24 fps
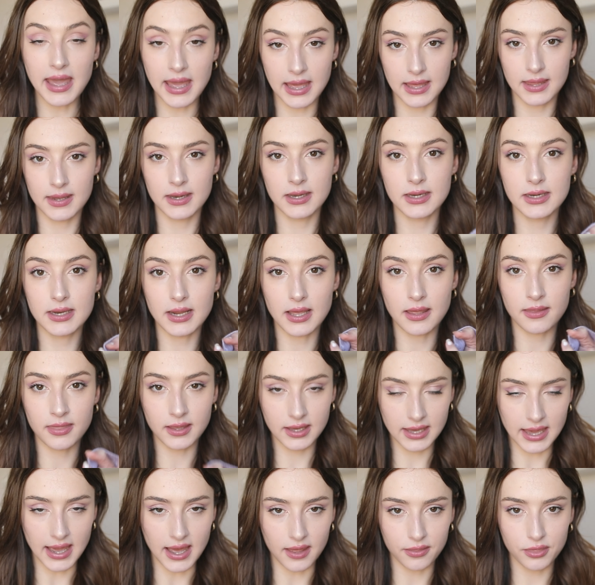and the
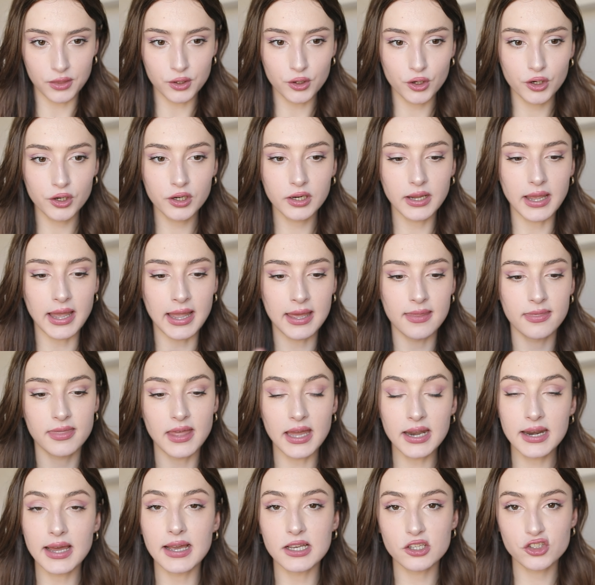catheter, and
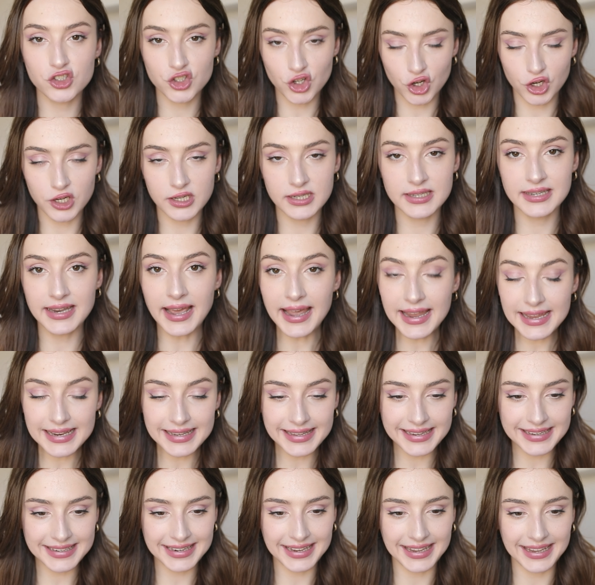then I started
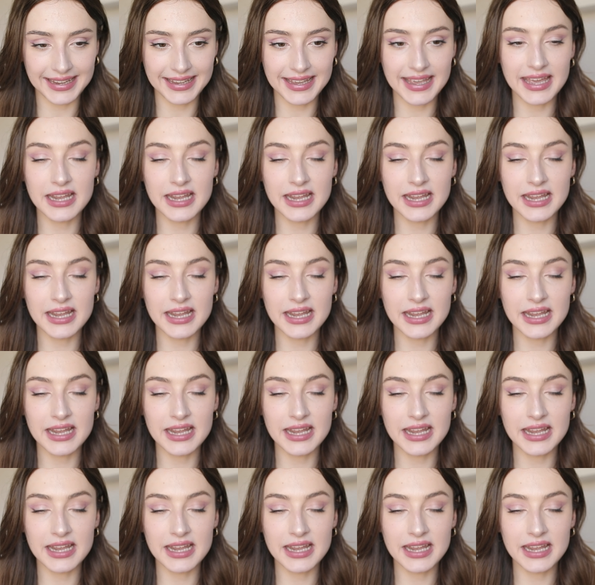dilating.